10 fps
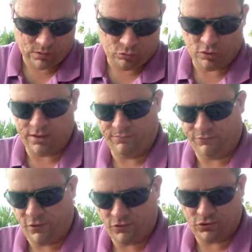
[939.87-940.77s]
What
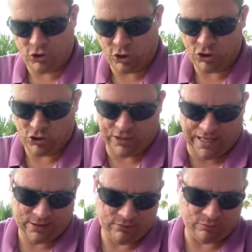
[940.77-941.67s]
info should you
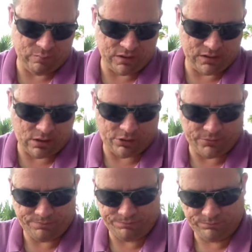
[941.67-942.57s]
gather from the seller?
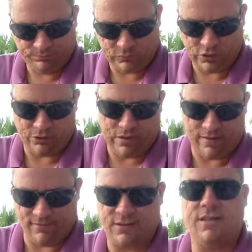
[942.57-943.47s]
Well,
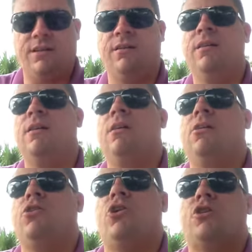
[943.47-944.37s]
obviously,
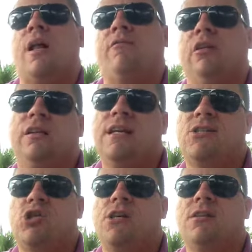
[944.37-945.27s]
you should have a lead
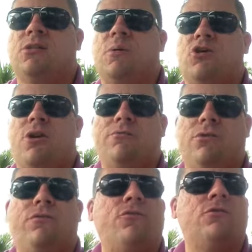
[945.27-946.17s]
sheet, especially when
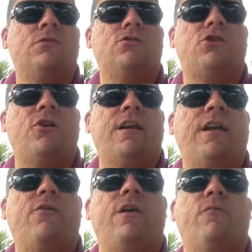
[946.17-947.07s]
you're first starting
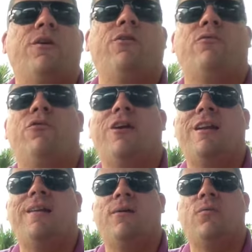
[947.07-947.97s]
out. That way you don't forget
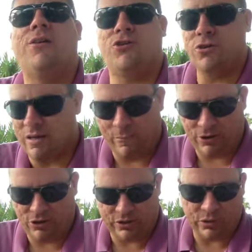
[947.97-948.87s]
any questions. I'm not
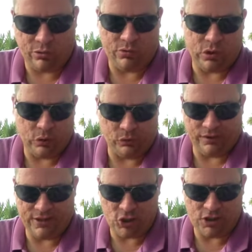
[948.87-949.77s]
going to go through a whole
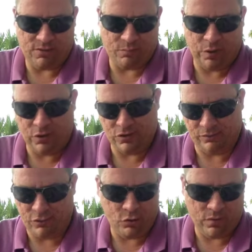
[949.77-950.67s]
lead sheet, but here's a
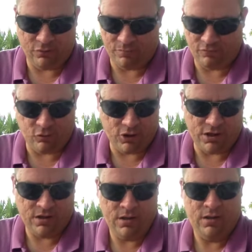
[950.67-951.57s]
few of them for
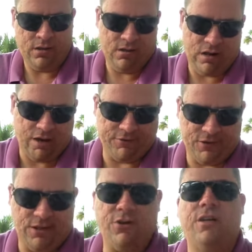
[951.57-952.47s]
you.
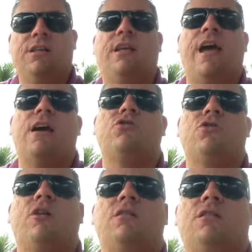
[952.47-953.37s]
Obviously, you need the
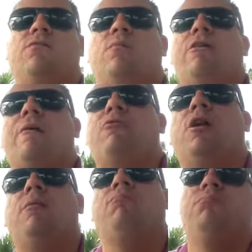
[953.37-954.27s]
address of the property,